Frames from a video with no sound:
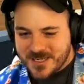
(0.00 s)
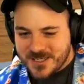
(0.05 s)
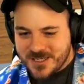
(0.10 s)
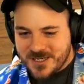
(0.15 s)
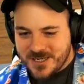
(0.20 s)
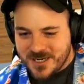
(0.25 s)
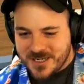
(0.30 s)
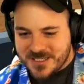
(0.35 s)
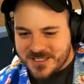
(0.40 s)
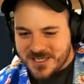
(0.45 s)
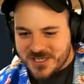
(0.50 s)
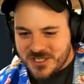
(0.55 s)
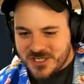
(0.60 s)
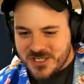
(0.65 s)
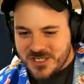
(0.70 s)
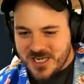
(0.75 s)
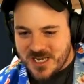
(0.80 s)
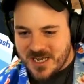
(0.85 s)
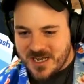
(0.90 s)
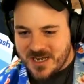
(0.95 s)
Good to
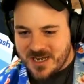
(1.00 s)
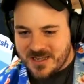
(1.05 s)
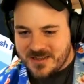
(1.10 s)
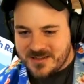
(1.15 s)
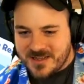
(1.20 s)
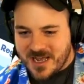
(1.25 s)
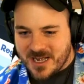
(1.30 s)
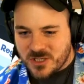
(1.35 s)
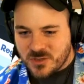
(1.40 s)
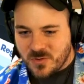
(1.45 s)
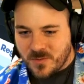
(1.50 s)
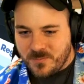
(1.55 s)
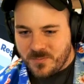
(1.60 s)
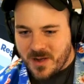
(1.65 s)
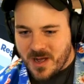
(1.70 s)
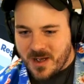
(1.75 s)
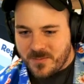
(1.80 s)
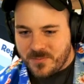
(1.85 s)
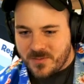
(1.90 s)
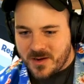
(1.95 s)
see you. Thanks for
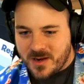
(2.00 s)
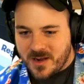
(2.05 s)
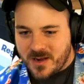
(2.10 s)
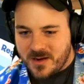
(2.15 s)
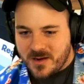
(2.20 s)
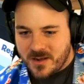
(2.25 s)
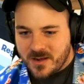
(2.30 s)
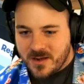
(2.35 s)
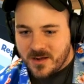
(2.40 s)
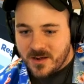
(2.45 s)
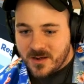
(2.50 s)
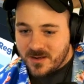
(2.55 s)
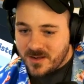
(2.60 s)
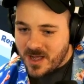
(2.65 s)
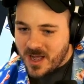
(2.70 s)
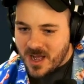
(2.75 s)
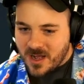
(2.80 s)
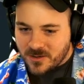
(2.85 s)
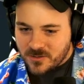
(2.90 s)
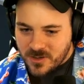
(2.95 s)
popping in.
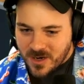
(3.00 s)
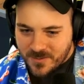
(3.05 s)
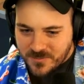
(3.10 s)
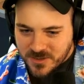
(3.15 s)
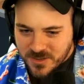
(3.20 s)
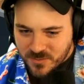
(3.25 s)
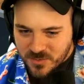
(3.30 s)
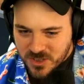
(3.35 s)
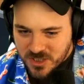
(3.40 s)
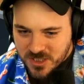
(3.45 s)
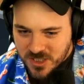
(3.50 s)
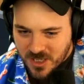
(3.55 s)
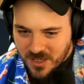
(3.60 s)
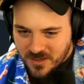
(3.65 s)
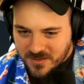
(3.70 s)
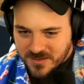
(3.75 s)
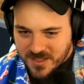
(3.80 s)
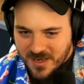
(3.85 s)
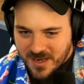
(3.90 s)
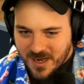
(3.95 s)
Ah, oh, grabbing some
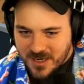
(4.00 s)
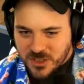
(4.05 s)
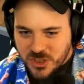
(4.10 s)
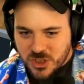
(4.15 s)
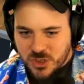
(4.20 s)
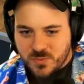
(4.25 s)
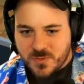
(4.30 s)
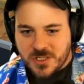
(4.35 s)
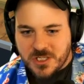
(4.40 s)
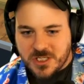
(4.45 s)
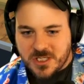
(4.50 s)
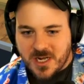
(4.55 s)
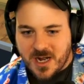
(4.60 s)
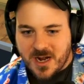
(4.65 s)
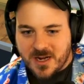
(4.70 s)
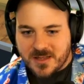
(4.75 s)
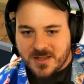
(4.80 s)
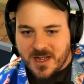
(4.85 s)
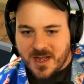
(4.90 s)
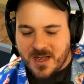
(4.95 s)
salt. Hey, eh? I just
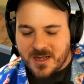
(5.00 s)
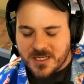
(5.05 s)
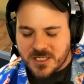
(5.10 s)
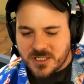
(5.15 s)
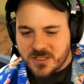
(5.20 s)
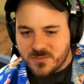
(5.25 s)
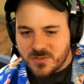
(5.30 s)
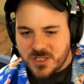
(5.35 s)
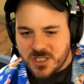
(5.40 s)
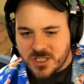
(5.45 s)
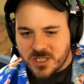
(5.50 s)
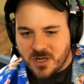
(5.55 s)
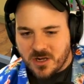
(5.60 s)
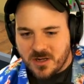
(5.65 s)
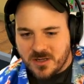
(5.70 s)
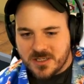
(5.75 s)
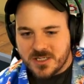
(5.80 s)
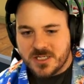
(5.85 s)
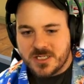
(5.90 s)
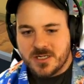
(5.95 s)
restocked that. Some
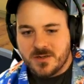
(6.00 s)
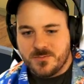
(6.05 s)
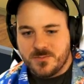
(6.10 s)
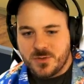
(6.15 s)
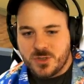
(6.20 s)
salt, some